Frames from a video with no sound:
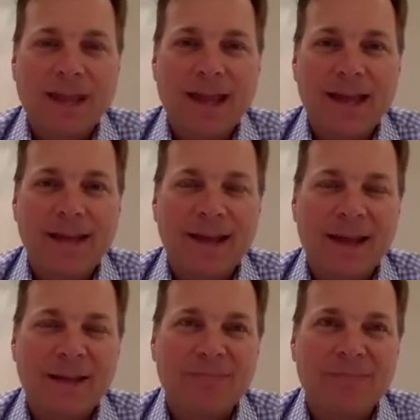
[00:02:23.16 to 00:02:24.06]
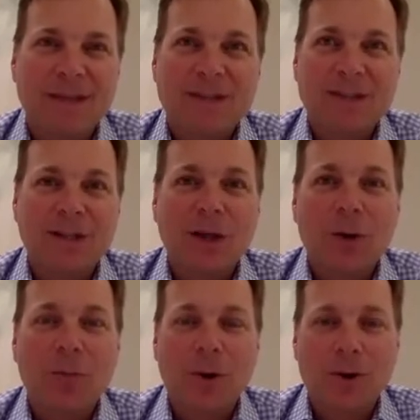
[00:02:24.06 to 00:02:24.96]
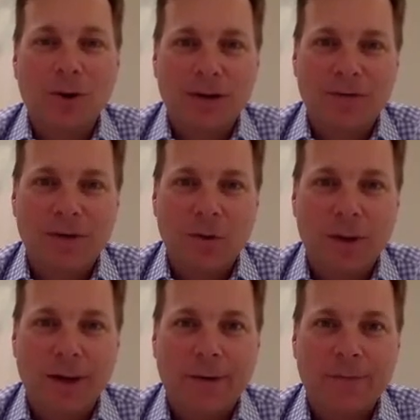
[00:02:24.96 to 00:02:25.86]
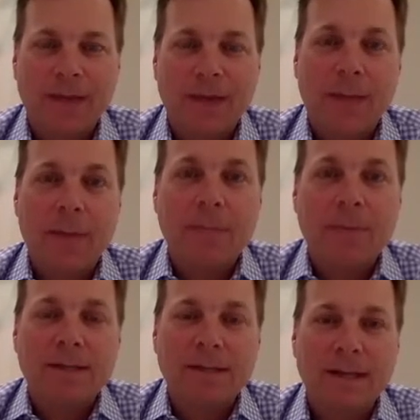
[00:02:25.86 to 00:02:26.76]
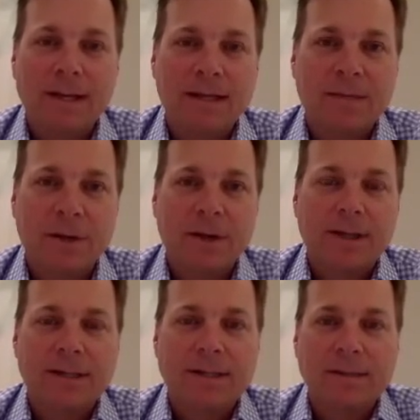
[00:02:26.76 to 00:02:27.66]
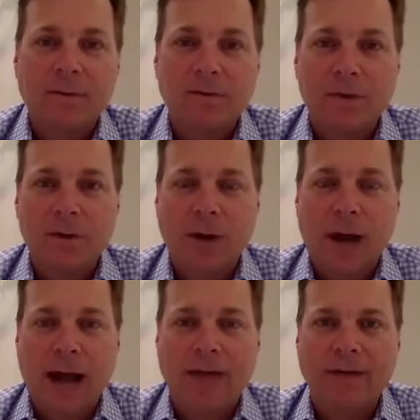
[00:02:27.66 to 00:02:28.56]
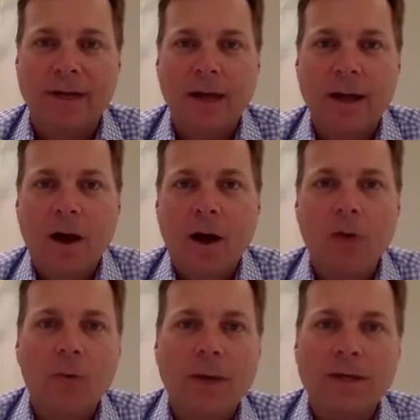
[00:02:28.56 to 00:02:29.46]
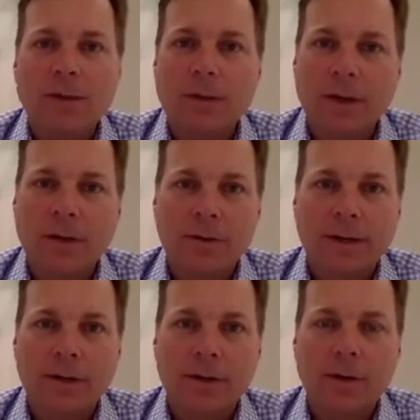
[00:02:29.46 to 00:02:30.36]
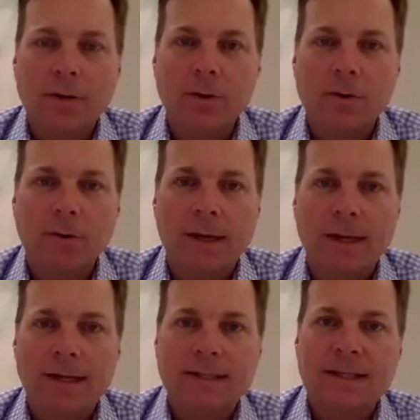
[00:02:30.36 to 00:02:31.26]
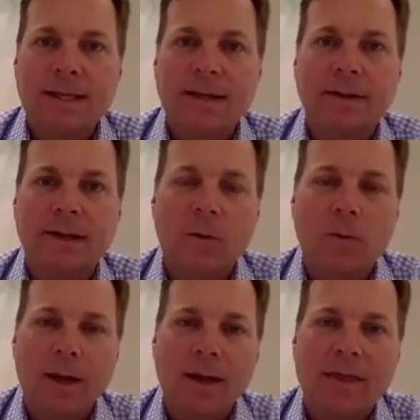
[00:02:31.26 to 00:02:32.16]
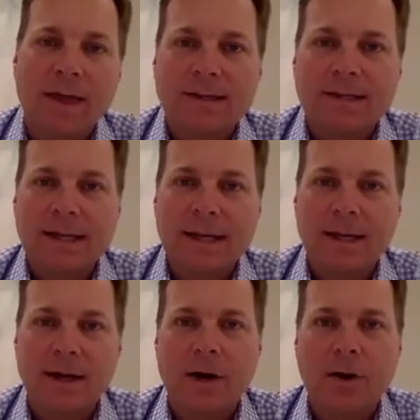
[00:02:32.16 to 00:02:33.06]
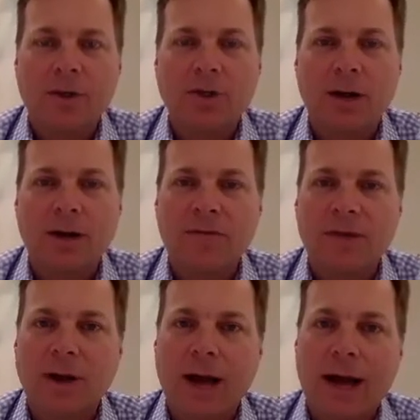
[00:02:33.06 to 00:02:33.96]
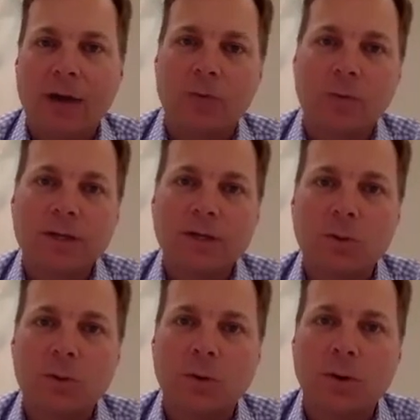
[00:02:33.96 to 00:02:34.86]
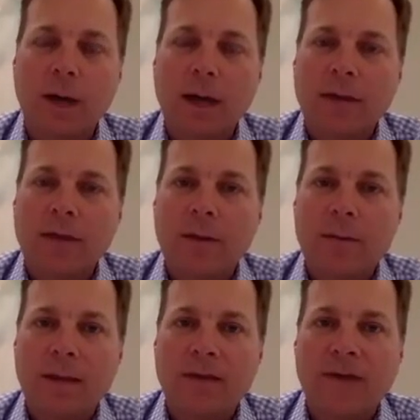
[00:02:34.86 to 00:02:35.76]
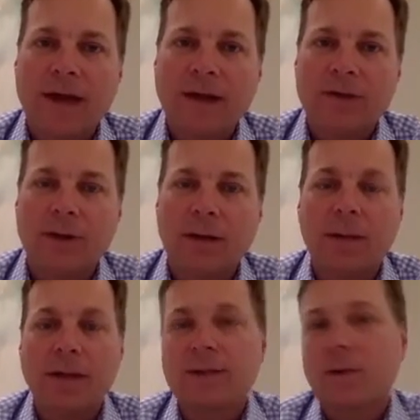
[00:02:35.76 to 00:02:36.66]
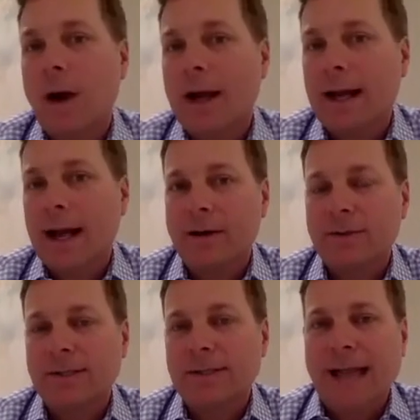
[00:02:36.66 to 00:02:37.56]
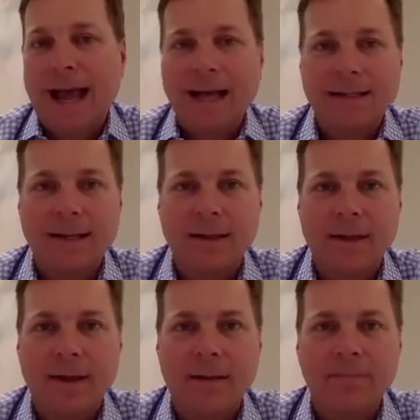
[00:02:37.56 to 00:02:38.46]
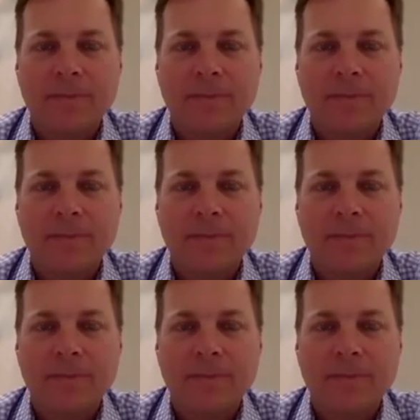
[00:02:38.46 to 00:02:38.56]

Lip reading: a slow burn, if you will. And that may be an experience that some of you are having, all the way to another leader who is dealing with his CEO and trying to figure out how to retool their manufacturing, because the White House is asking them